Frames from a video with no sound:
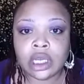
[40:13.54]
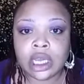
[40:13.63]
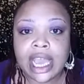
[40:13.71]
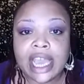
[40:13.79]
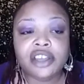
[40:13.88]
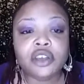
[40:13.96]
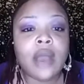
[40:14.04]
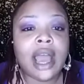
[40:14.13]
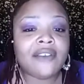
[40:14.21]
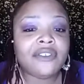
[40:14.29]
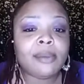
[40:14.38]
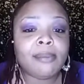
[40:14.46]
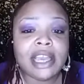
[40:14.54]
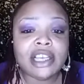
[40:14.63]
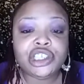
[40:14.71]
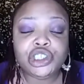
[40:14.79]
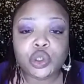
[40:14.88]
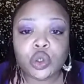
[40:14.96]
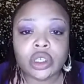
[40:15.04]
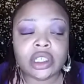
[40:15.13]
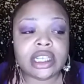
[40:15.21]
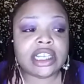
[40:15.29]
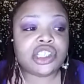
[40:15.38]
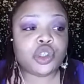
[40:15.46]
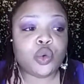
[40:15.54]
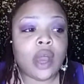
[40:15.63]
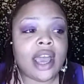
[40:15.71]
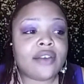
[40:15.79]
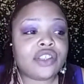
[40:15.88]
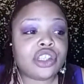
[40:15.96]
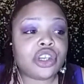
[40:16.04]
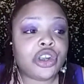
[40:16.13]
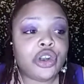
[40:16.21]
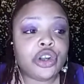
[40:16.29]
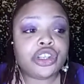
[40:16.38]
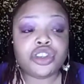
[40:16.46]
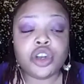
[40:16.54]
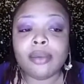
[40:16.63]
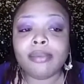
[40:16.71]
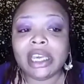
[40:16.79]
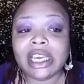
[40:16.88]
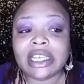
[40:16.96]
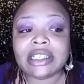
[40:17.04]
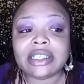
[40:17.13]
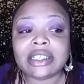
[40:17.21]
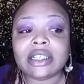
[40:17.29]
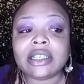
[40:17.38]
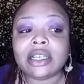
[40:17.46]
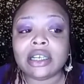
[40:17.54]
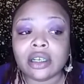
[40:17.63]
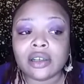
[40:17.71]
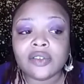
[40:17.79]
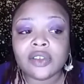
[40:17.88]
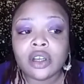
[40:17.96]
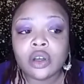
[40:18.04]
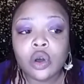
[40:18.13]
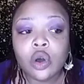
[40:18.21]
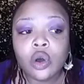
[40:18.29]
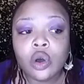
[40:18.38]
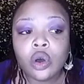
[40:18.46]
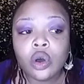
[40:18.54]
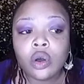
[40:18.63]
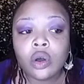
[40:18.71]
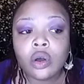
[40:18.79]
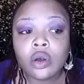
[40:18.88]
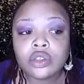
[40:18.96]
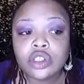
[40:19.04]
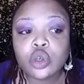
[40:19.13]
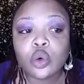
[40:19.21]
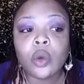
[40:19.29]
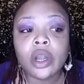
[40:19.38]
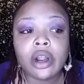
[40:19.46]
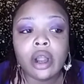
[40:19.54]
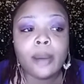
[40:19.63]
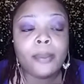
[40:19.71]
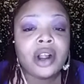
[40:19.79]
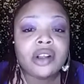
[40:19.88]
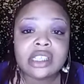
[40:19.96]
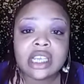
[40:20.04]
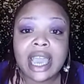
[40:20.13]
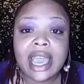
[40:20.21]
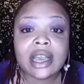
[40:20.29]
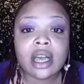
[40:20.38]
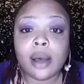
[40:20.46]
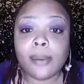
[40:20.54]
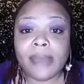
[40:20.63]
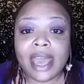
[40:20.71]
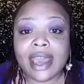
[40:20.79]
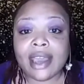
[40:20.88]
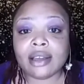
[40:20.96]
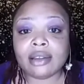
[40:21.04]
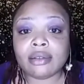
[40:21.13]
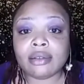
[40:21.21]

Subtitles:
And you have to make sure that you have secured your business enough to where a person can't come back